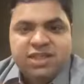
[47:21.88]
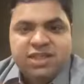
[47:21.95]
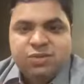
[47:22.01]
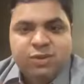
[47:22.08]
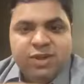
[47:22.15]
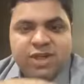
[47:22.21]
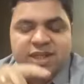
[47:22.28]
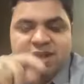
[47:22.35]

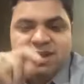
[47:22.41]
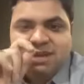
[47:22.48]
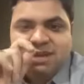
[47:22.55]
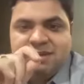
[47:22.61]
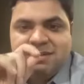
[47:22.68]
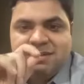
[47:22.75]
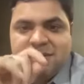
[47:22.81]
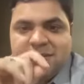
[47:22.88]
just want
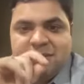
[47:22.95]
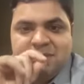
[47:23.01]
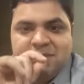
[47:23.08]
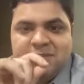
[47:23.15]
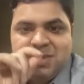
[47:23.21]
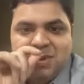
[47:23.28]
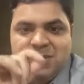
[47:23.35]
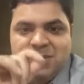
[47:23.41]
to,
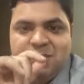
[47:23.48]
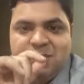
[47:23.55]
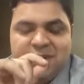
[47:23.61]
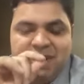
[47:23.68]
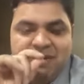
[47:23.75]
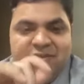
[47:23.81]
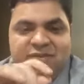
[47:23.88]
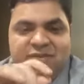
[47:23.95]

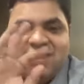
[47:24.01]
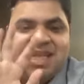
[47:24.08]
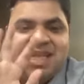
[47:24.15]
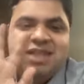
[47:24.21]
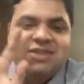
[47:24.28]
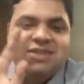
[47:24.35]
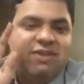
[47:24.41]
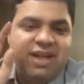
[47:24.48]

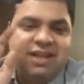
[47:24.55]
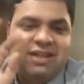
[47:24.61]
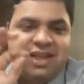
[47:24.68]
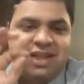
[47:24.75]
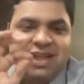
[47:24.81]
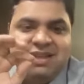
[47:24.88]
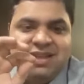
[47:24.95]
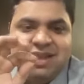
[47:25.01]
emphasize one
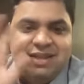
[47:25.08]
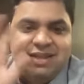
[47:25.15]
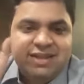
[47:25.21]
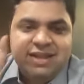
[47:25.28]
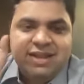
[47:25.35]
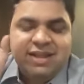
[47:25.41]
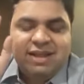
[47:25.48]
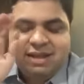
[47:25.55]
thing that
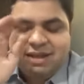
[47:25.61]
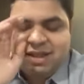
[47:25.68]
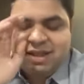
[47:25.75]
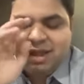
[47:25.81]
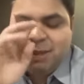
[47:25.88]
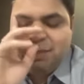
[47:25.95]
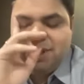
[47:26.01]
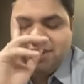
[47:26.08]

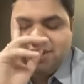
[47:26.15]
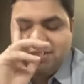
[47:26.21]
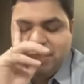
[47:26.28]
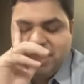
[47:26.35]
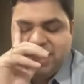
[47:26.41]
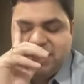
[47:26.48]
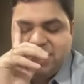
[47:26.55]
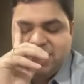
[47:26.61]
Amit
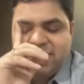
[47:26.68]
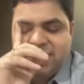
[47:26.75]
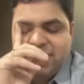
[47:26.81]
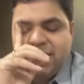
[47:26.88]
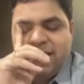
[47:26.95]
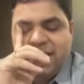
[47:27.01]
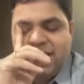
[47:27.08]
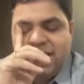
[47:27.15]
mentioned
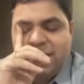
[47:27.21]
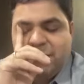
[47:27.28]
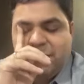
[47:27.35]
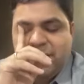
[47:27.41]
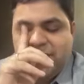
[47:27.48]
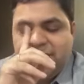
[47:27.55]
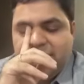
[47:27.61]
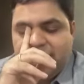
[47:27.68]
there, right? I
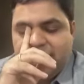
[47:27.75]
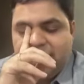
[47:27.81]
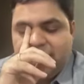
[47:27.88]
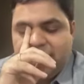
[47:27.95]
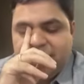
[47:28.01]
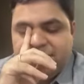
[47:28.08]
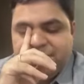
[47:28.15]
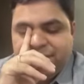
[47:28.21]
mean,
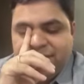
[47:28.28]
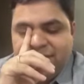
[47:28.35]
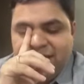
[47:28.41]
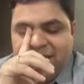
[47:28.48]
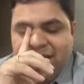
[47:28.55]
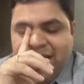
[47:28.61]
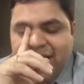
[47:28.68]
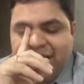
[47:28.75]

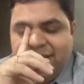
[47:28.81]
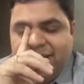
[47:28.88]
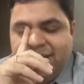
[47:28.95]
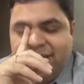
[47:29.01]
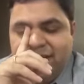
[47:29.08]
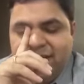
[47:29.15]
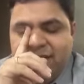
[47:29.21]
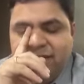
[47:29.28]
I
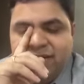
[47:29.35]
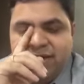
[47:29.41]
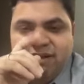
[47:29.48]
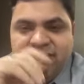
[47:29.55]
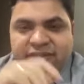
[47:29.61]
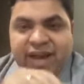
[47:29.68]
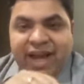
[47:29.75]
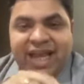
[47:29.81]
think
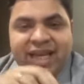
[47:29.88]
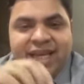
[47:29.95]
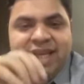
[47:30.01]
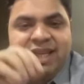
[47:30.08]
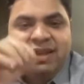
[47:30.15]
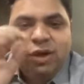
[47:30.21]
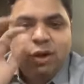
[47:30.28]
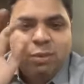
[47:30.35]

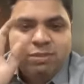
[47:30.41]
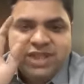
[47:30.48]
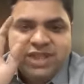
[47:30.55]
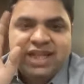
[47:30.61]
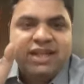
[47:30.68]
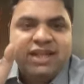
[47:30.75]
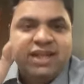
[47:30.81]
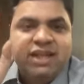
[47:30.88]
defining the
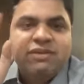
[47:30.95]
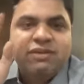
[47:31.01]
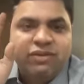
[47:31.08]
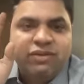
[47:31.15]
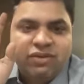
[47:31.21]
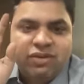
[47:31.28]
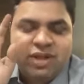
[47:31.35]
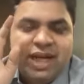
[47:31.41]

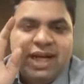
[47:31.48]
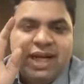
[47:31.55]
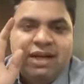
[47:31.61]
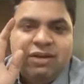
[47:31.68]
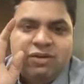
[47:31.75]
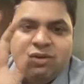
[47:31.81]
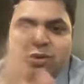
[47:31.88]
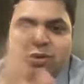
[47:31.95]
objectives,
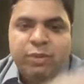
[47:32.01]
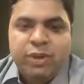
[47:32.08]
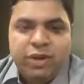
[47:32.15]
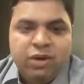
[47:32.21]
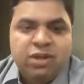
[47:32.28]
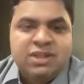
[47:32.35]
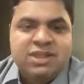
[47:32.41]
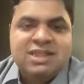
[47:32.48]
right? So
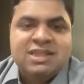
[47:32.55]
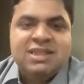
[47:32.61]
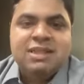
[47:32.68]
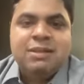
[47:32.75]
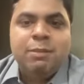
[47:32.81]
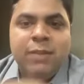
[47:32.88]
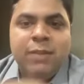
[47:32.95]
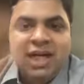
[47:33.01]
because it's
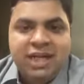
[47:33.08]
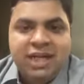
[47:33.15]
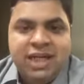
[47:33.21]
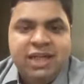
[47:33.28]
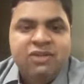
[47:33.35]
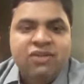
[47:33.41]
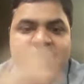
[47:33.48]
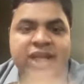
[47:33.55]
a
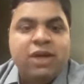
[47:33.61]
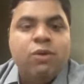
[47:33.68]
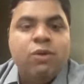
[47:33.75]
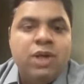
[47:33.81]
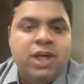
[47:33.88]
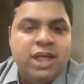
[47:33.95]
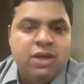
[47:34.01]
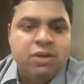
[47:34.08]

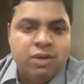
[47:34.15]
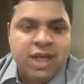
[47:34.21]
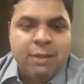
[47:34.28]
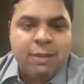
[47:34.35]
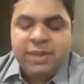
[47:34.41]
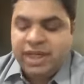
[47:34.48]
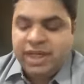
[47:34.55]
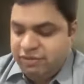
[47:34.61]
multi-stakeholder
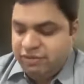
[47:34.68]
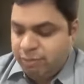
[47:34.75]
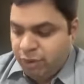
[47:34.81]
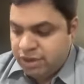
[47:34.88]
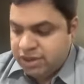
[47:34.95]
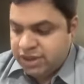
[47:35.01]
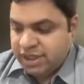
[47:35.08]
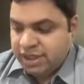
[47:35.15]
collaborative
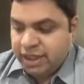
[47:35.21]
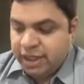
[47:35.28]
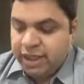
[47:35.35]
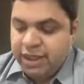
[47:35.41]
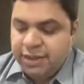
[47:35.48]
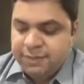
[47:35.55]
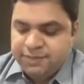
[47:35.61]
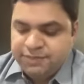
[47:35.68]
project, right?